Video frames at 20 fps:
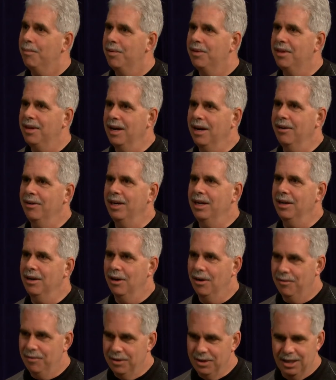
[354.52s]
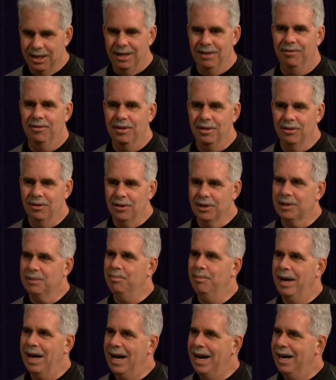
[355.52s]
theory, you know, if it, if it looks
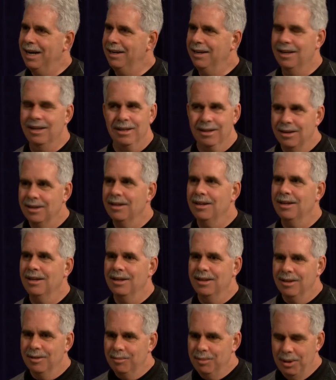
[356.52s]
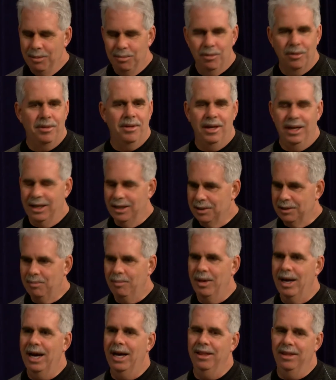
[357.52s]
bad, mm -hmm. people think it's
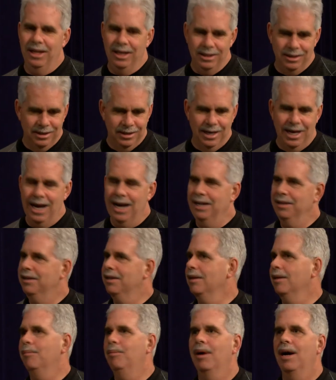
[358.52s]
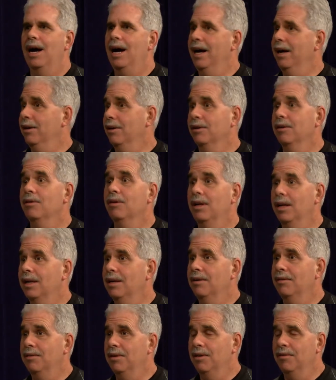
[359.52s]
bad, and they just add to the pile.
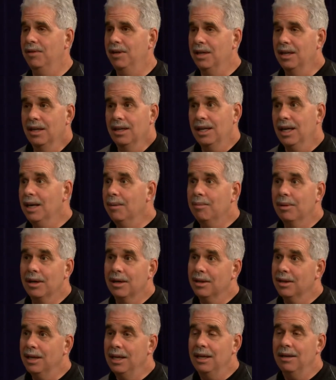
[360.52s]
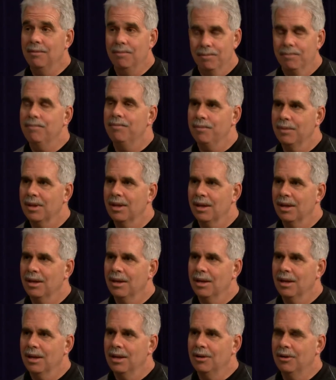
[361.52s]
And if, if, you can keep it clean,
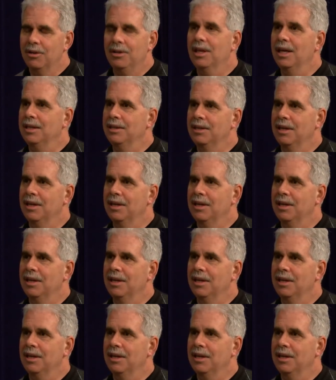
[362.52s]
good things